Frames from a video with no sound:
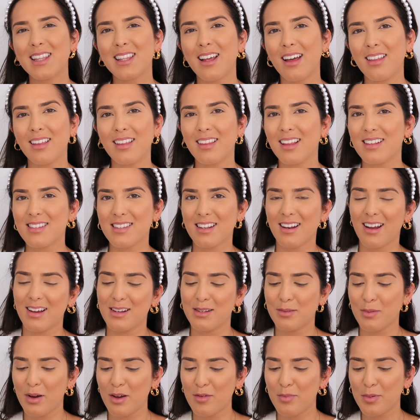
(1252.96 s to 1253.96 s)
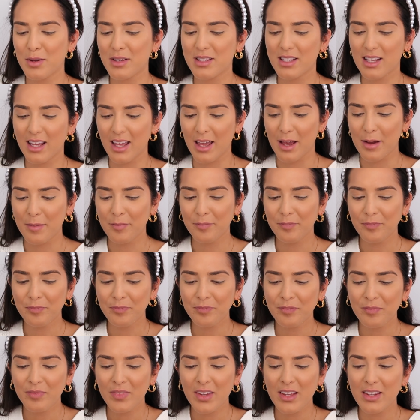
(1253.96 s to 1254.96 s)
I think that's a nice way of putting it.
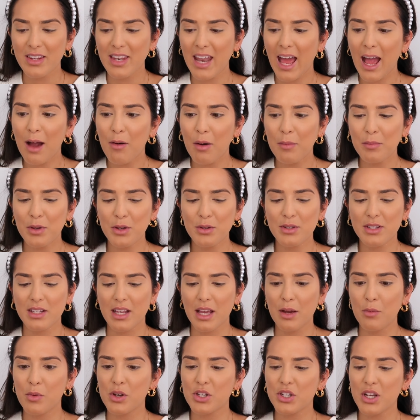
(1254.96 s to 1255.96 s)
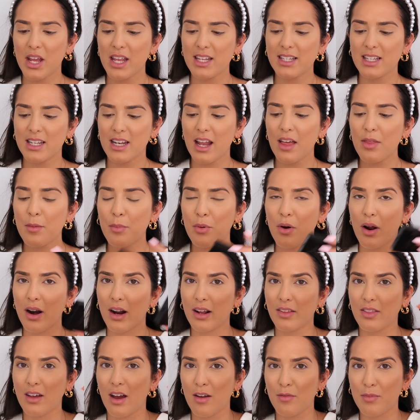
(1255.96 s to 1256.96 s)
Now I'm using, which is another
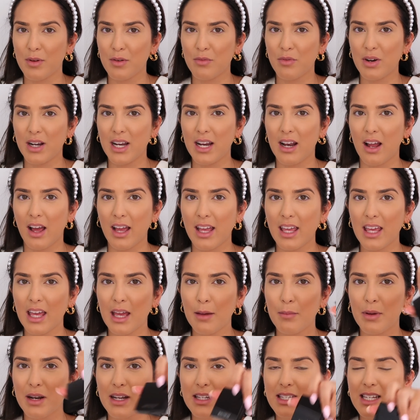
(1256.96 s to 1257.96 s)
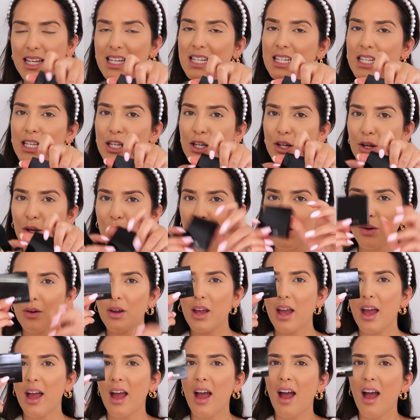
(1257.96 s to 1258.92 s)
product that I've been really liking, but it is new.